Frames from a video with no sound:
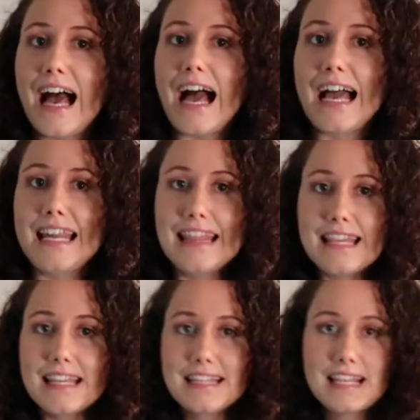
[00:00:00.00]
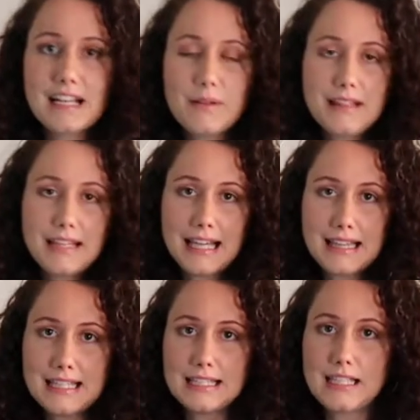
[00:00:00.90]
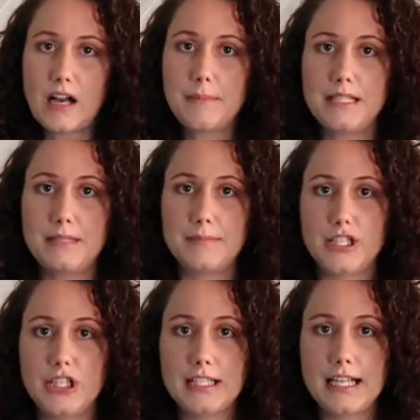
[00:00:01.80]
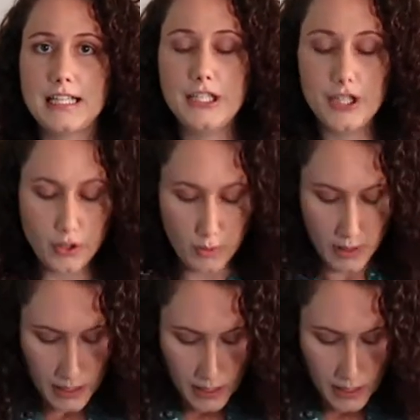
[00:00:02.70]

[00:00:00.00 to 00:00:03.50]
I didn't think that I would like this top as much as I do,